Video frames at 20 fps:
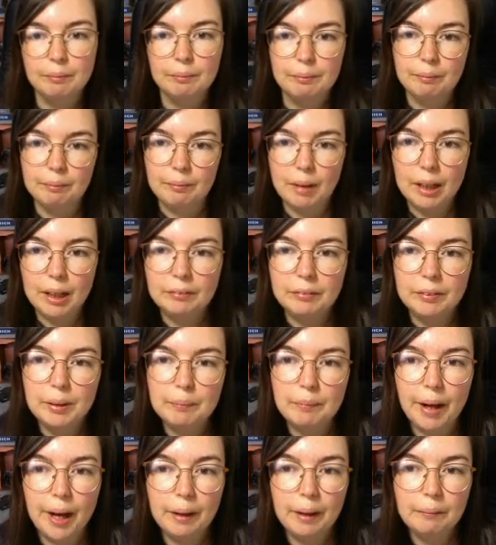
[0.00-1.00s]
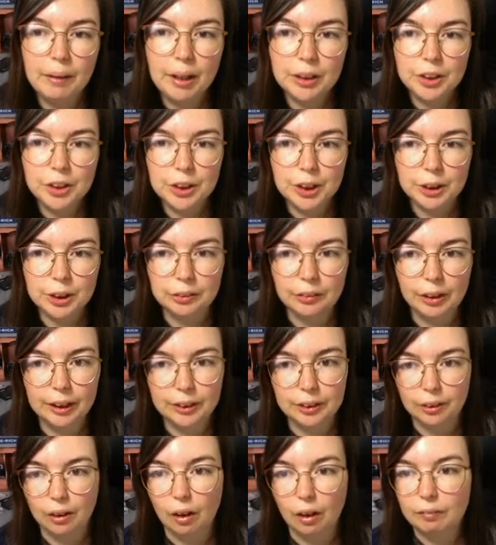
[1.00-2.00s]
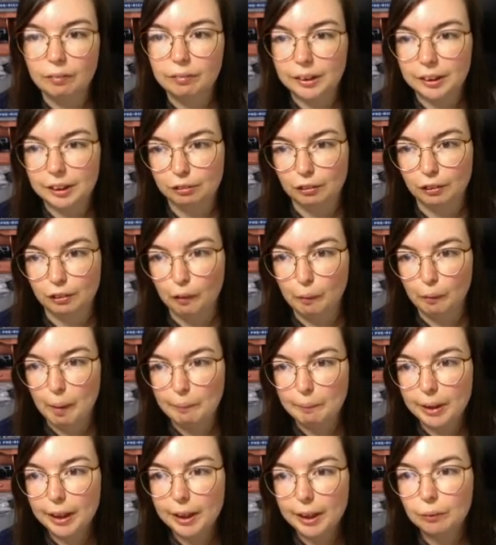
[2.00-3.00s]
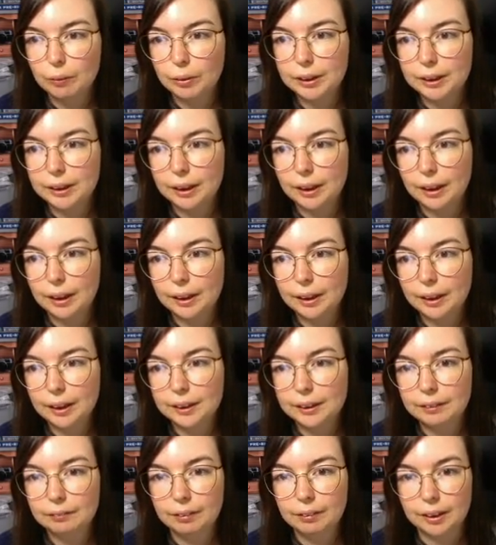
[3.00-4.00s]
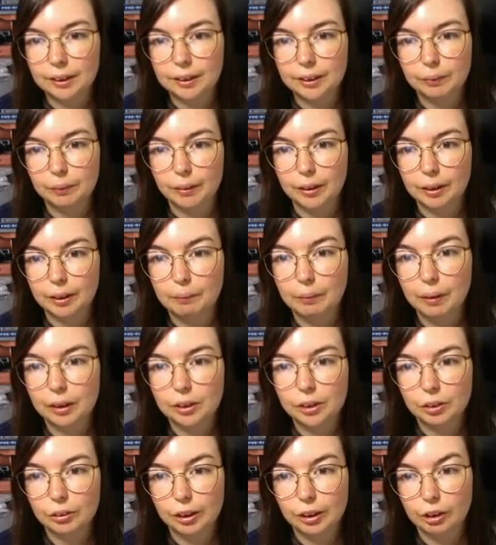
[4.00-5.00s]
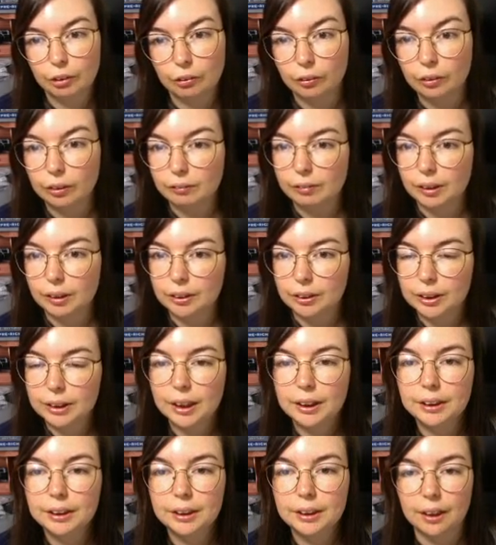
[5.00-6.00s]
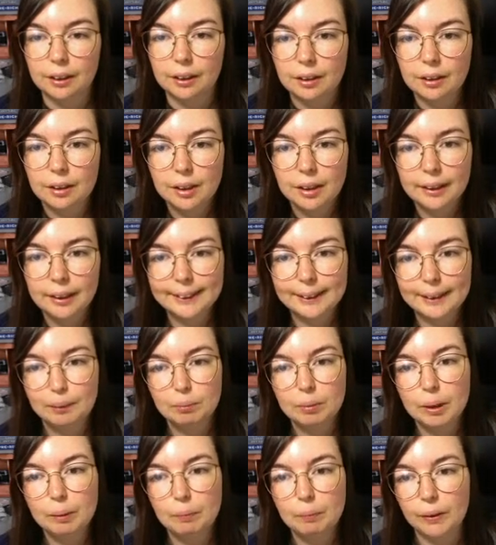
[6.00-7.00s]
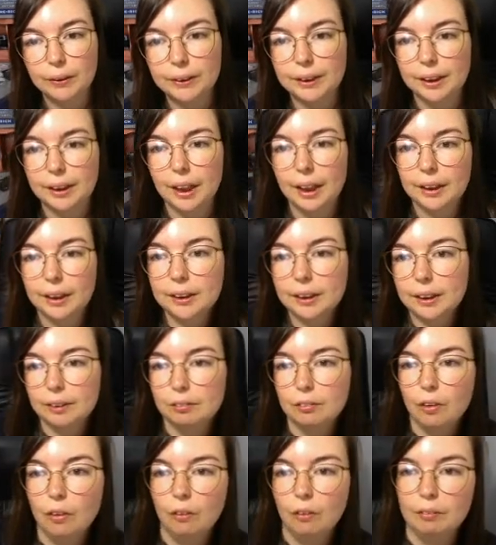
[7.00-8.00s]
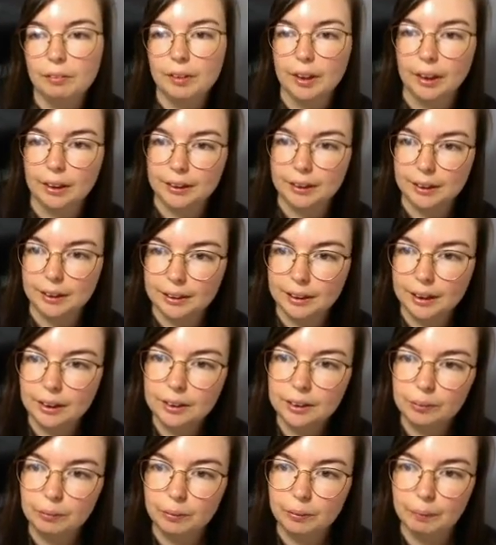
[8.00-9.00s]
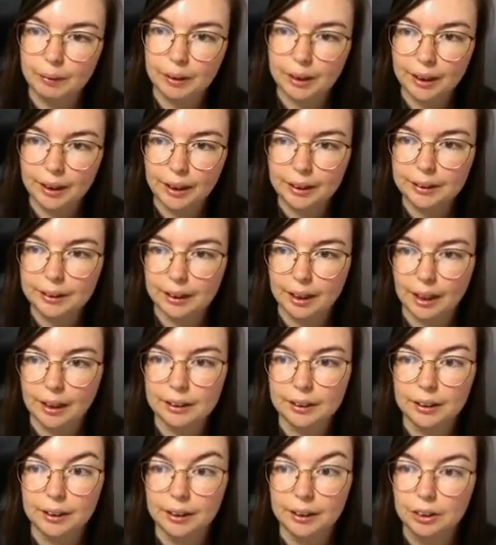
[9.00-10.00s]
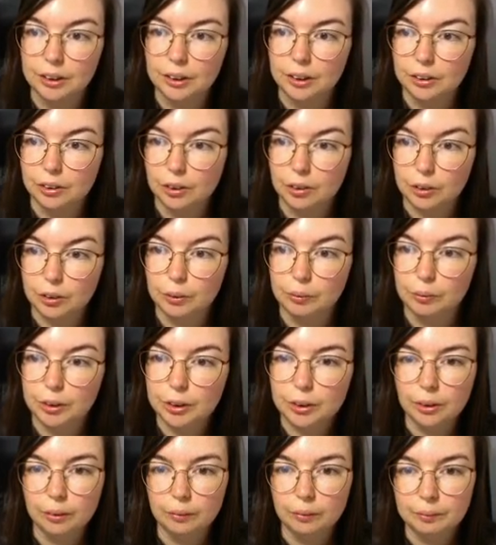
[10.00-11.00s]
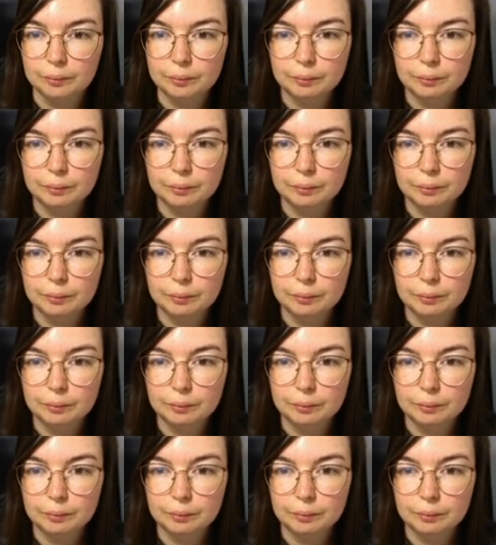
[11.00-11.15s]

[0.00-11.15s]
Melvin Ben, Managing Director of Festival Republic, wants to link his events with compulsory coronavirus testing. Simply put, a negative COVID-19 test would be the key to getting into a show.